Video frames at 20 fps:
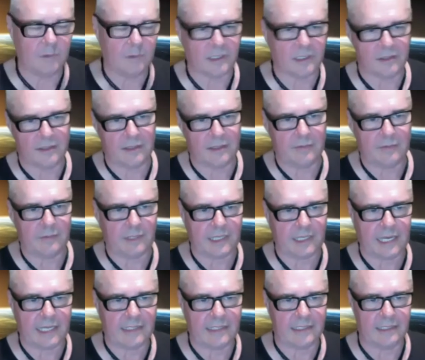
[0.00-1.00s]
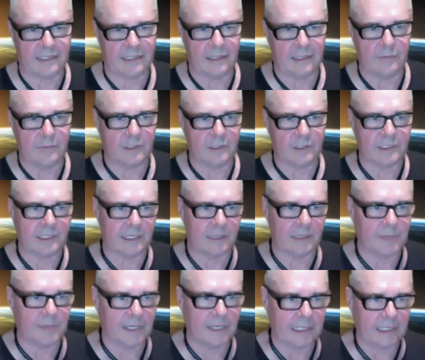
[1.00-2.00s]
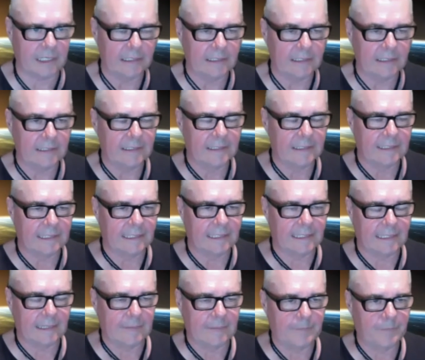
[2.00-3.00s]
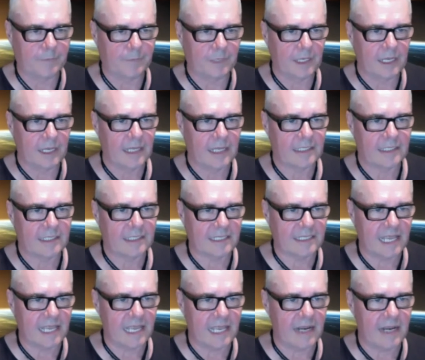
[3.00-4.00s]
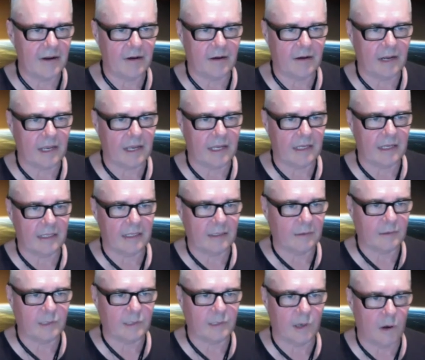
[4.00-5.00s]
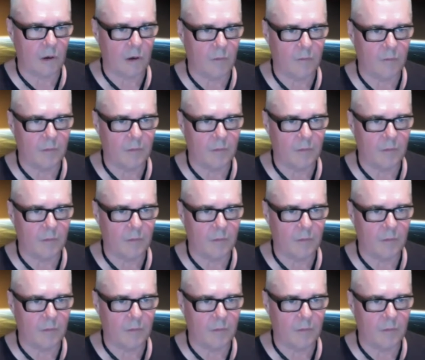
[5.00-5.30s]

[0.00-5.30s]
think caked in lid would have sounded better. A snare and a little tom.